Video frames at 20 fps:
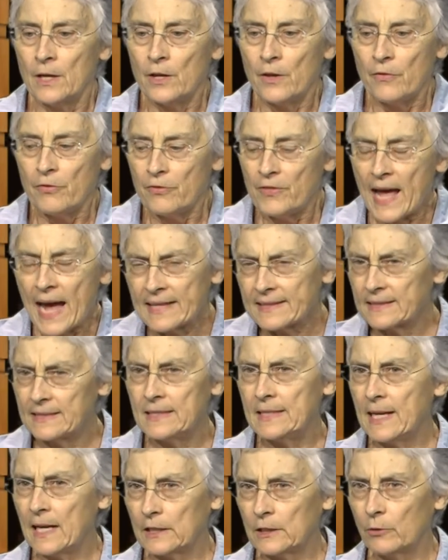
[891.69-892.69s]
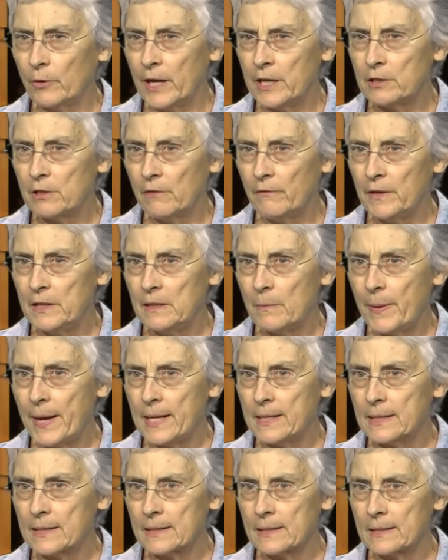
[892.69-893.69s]
That's the Declaration of
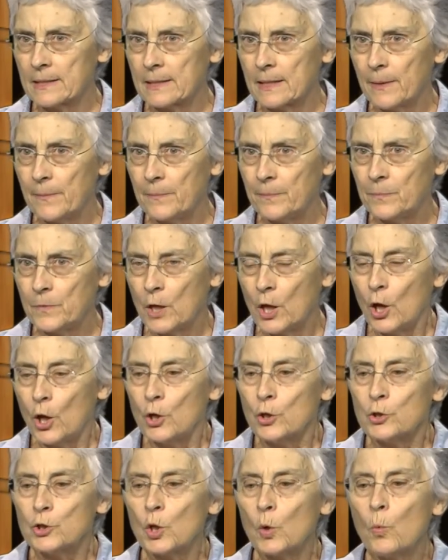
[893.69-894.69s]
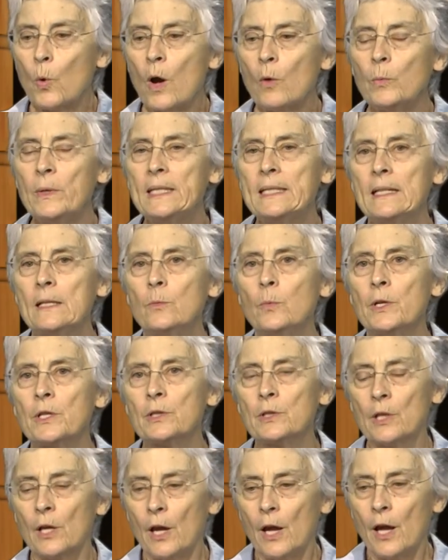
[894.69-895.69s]
Independence. So what we did
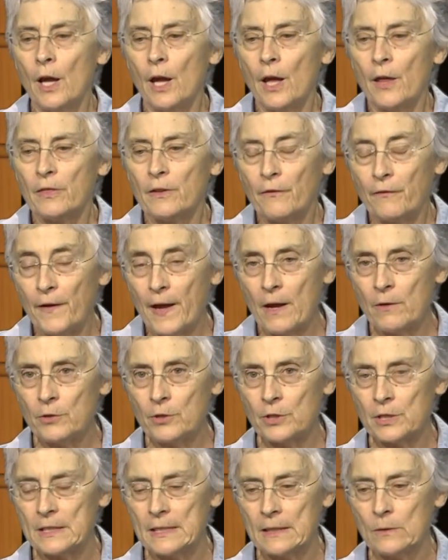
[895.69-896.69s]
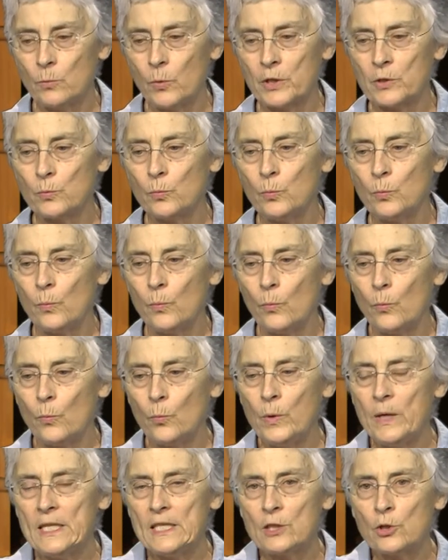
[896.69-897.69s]
was, the founders did, was
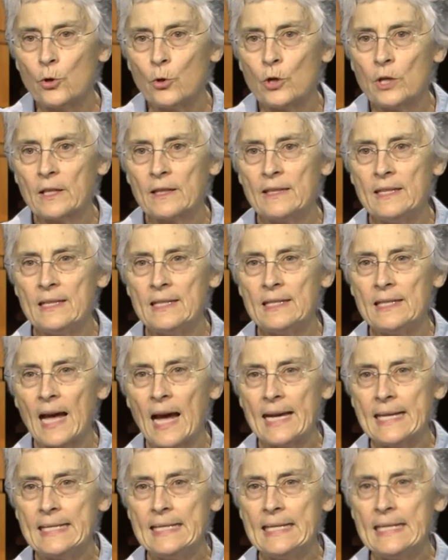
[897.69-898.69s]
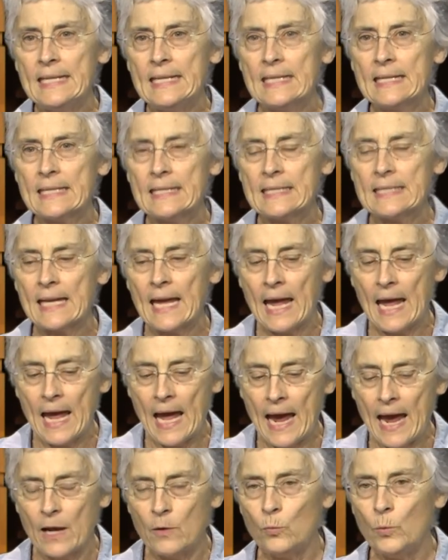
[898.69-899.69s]
we took these ideas
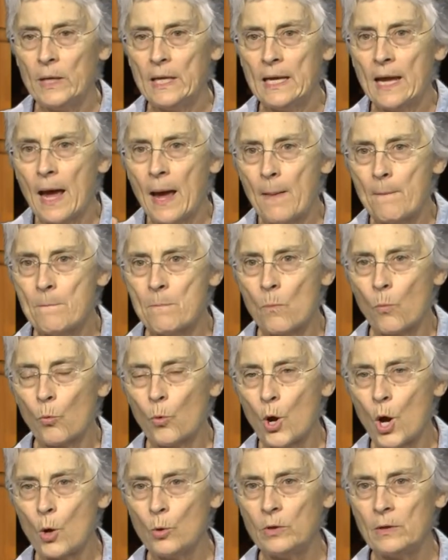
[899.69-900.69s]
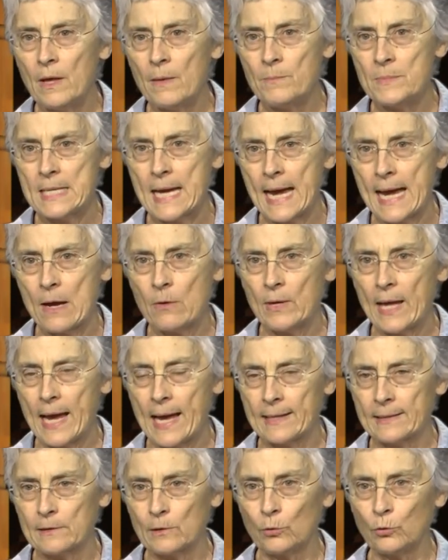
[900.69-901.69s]
and we wrote them down
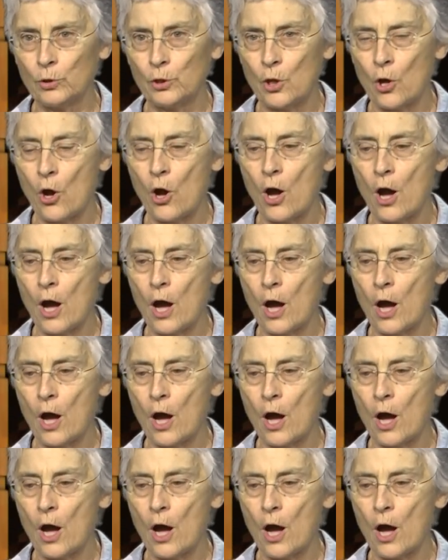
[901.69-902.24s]
as law,